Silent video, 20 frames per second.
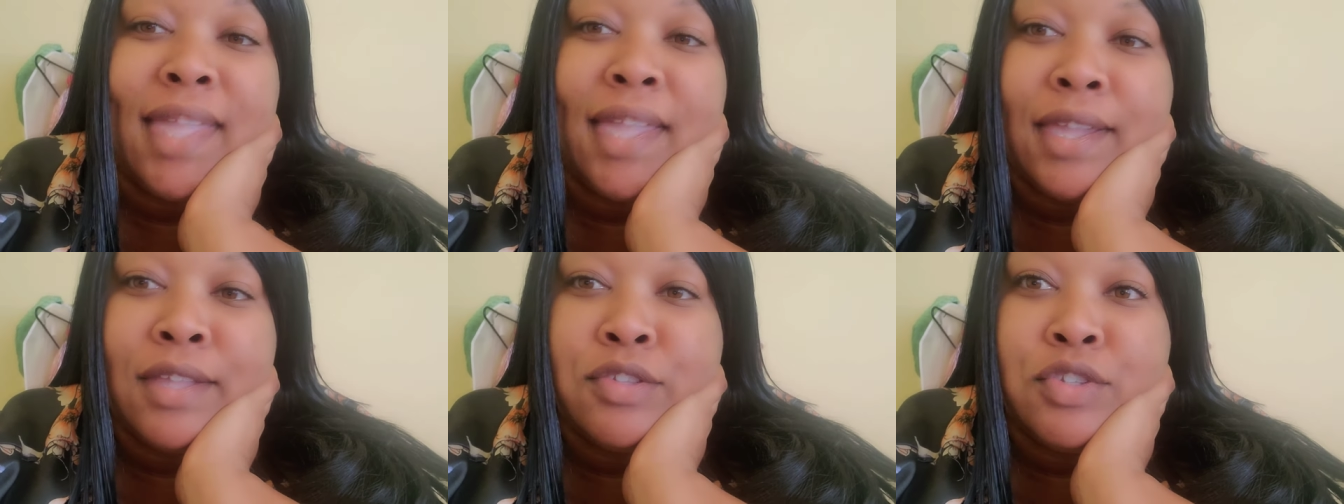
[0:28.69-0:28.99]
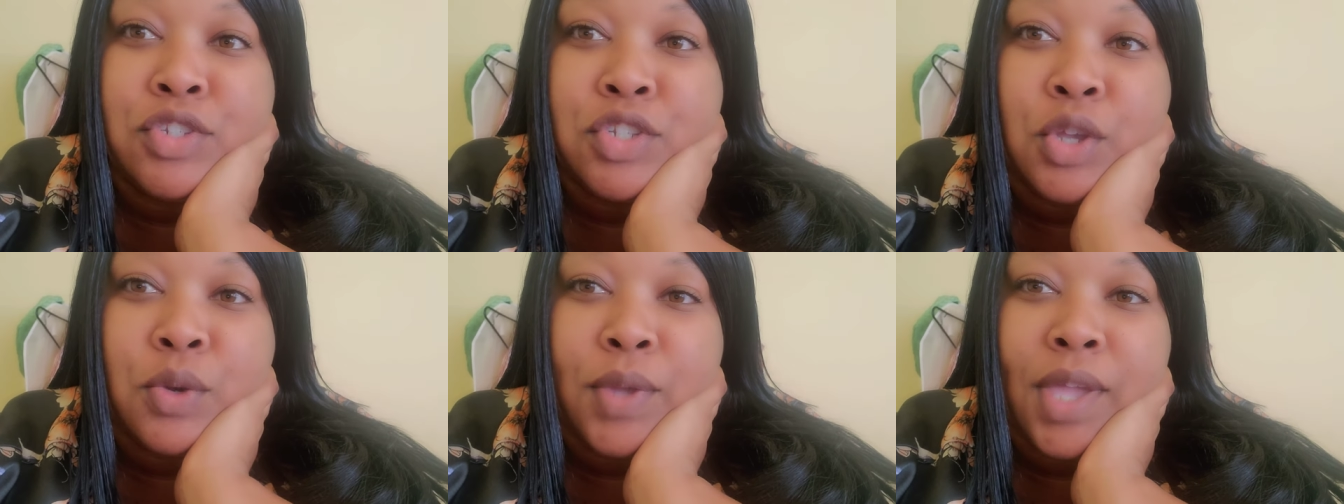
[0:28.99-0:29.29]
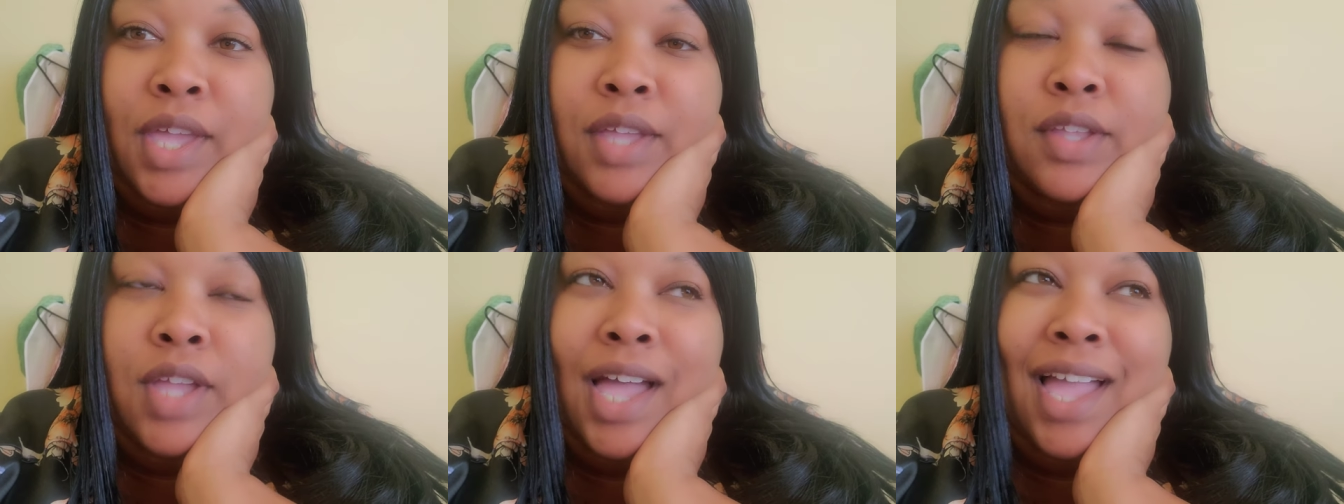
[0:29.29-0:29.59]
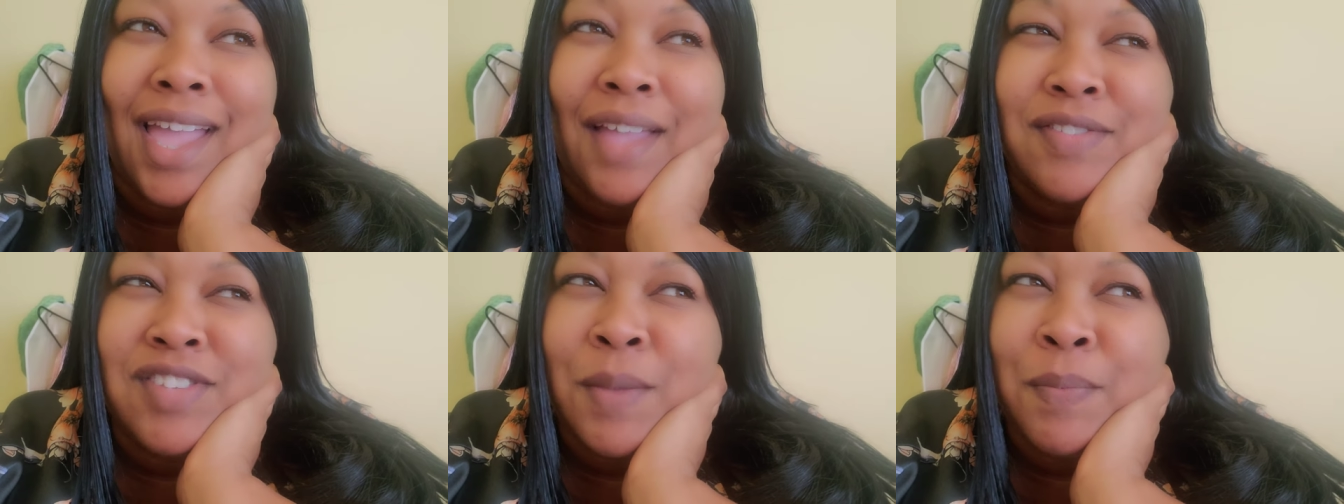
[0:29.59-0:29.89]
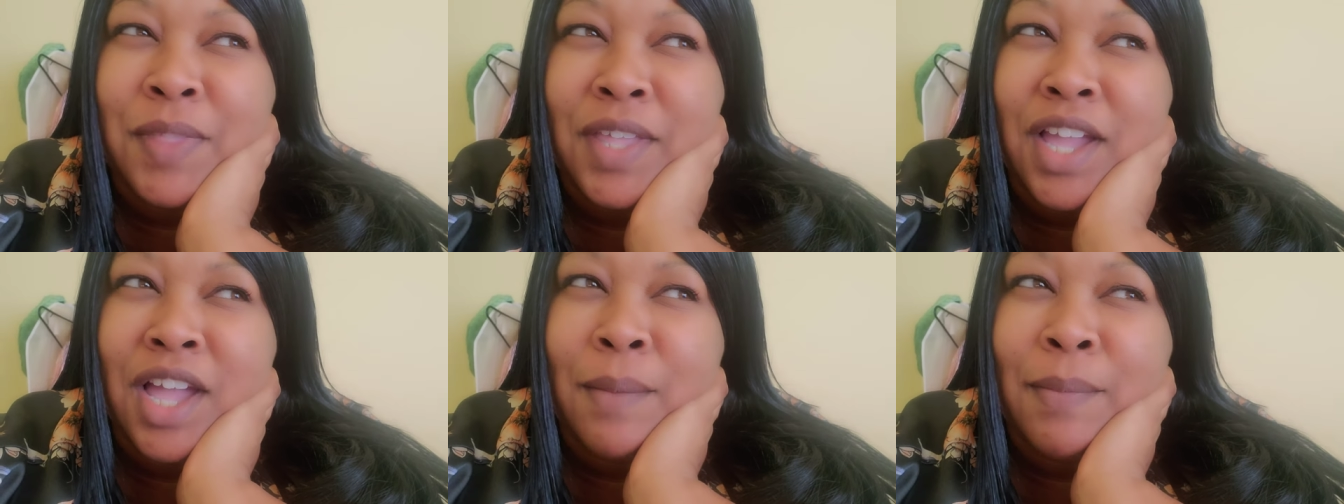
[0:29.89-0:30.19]
And so, yeah, I have
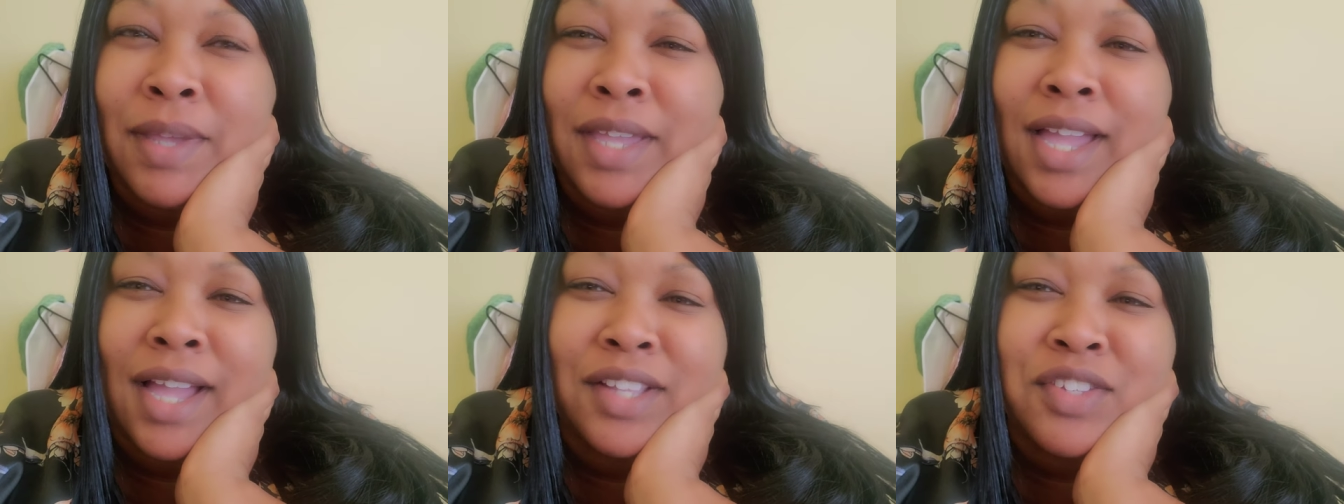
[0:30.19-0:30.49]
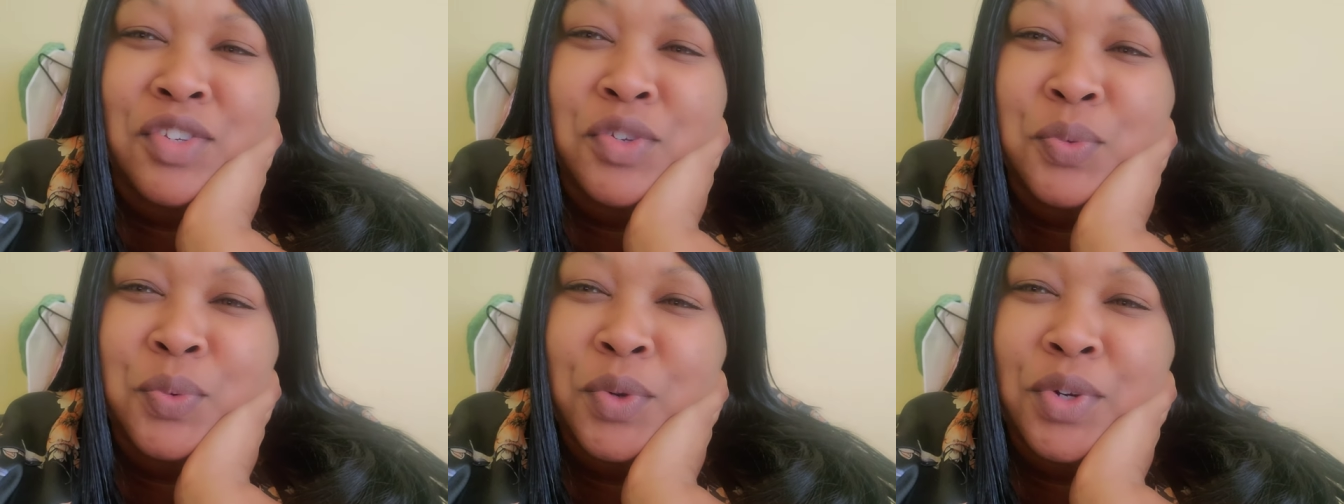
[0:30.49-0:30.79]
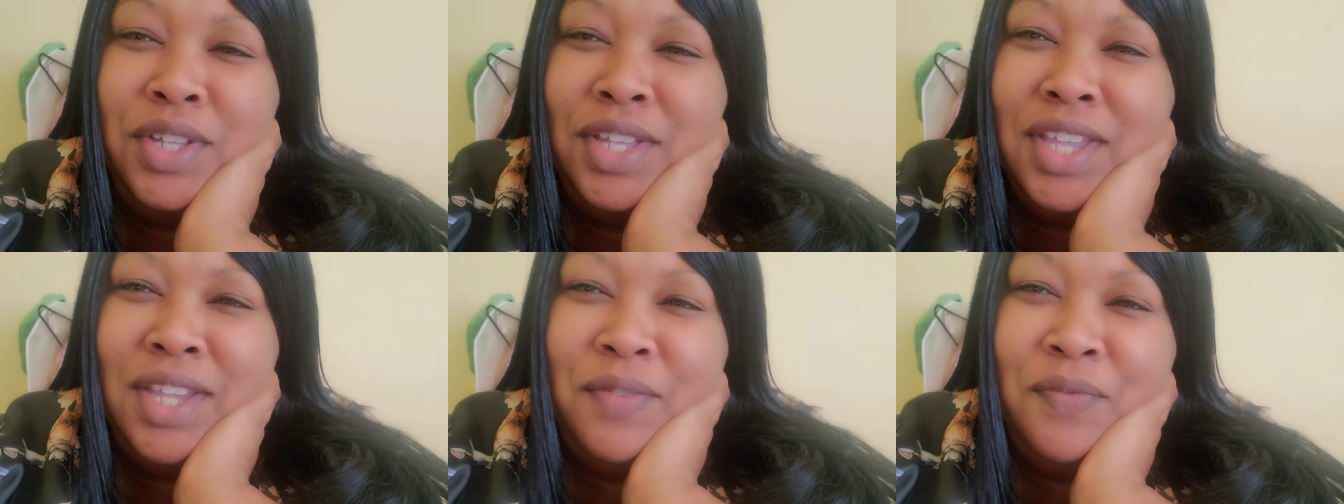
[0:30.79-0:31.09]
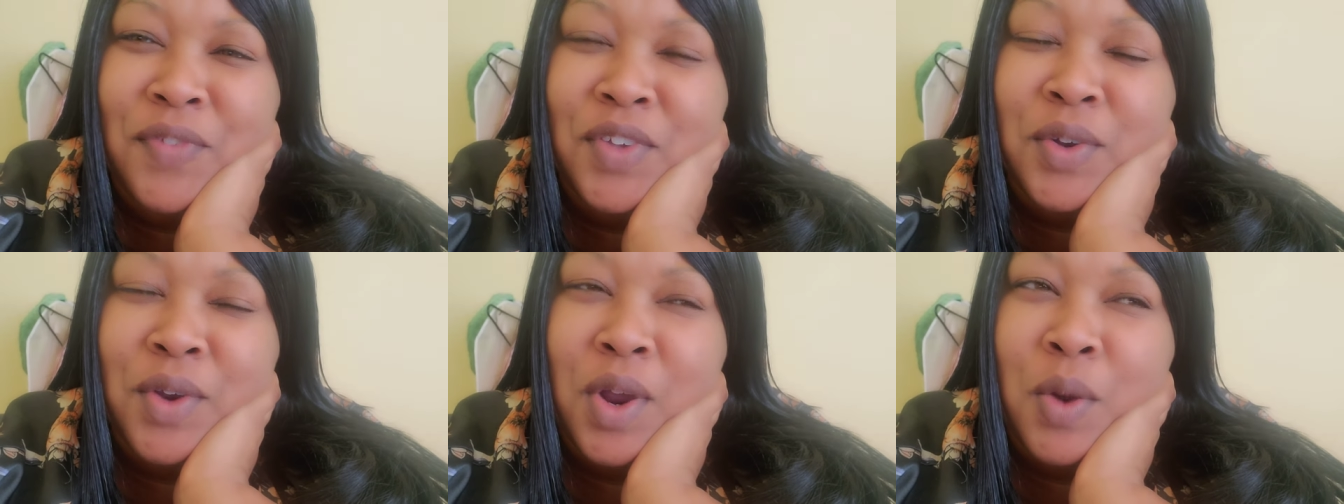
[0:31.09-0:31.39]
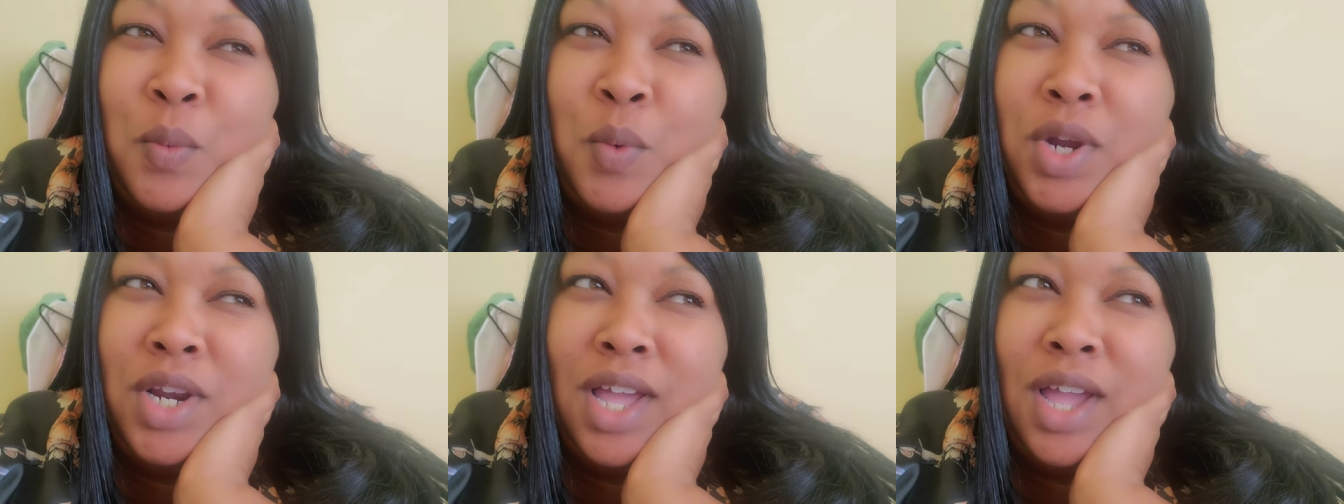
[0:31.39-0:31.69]
something coming. I just really can't figure
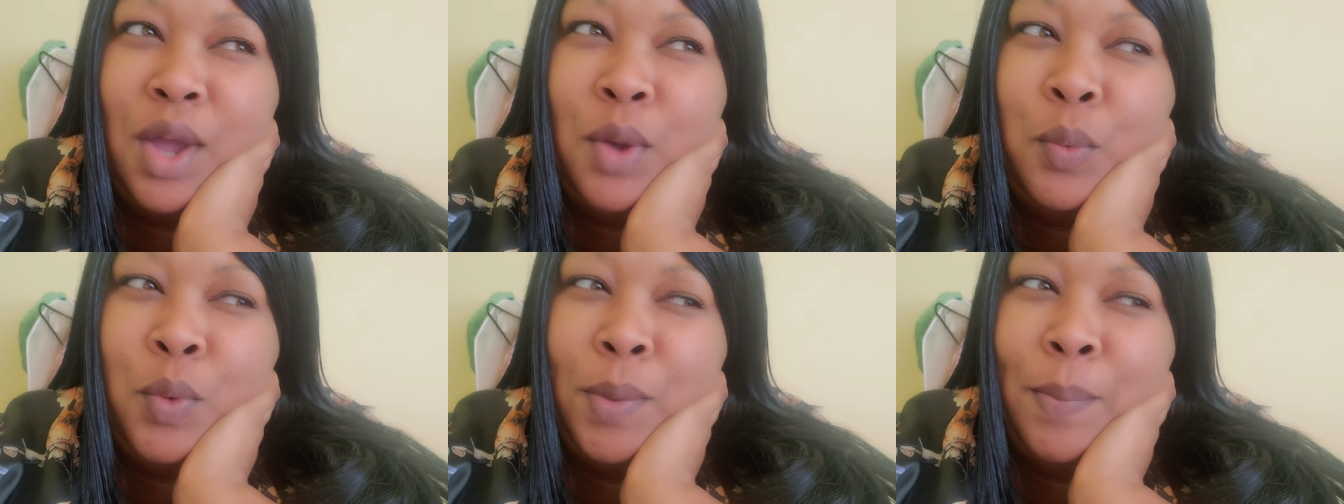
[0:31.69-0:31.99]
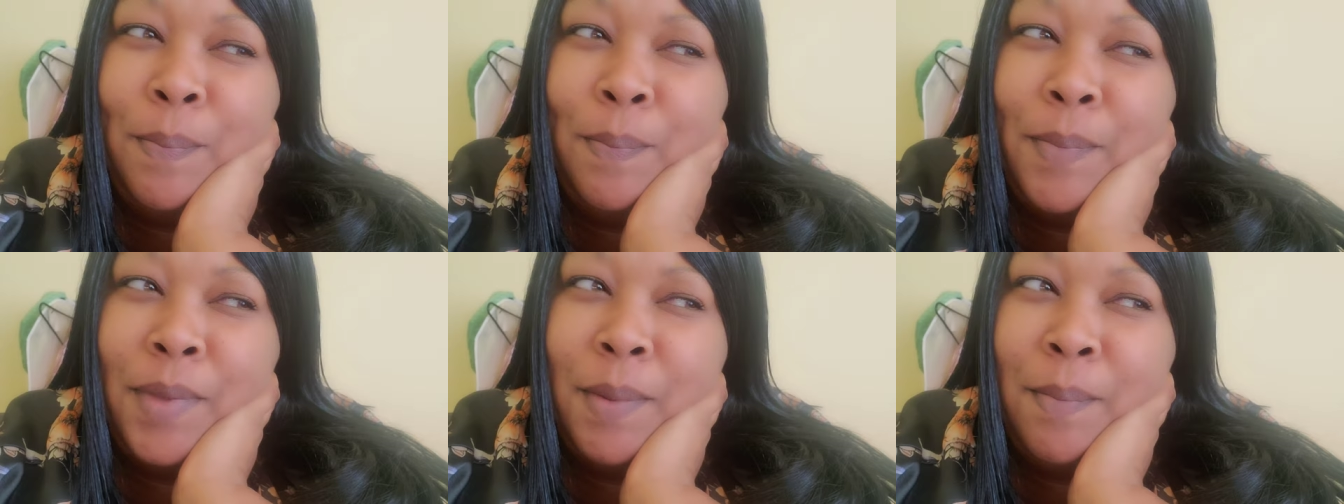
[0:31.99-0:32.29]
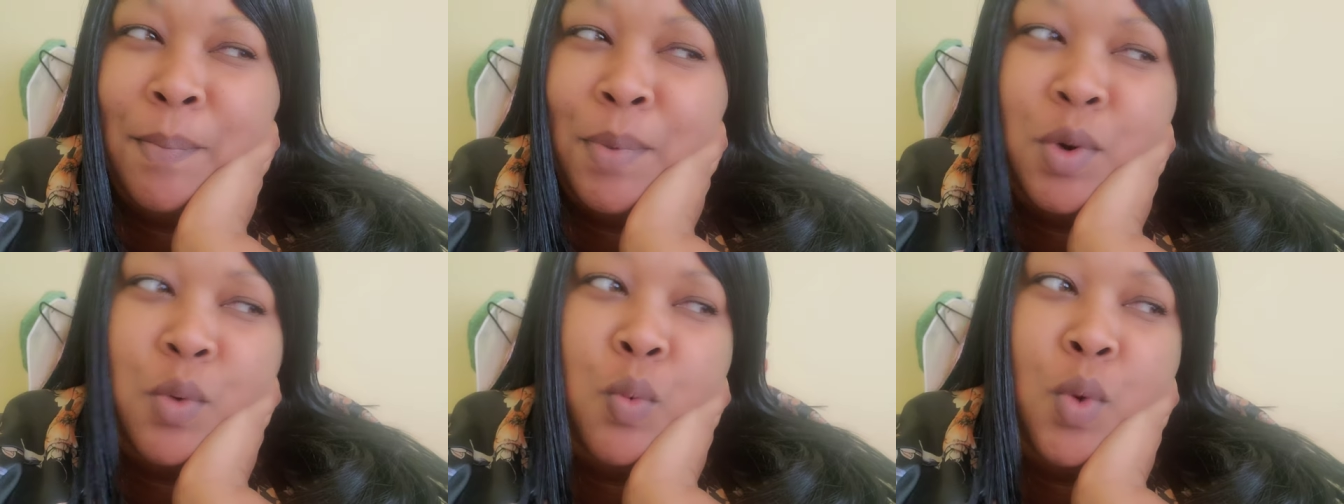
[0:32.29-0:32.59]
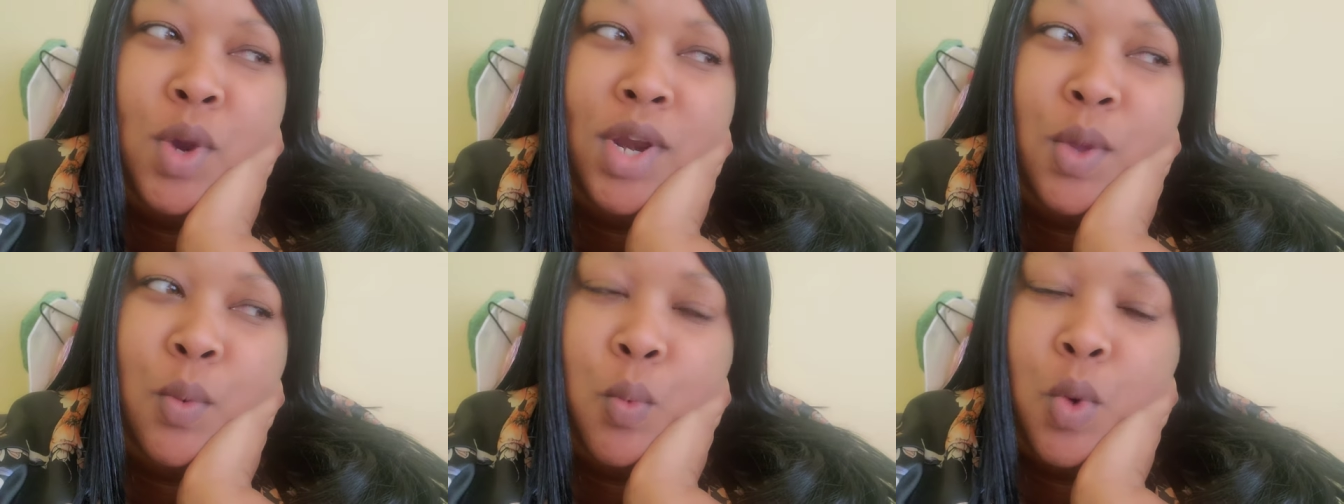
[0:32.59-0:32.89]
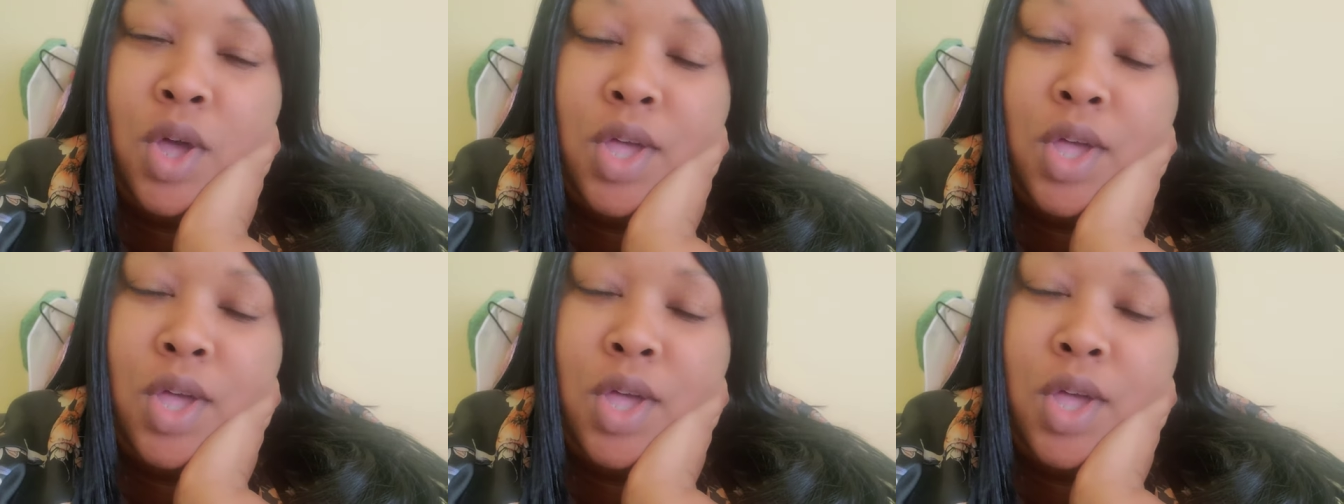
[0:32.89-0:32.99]
out what I remember what it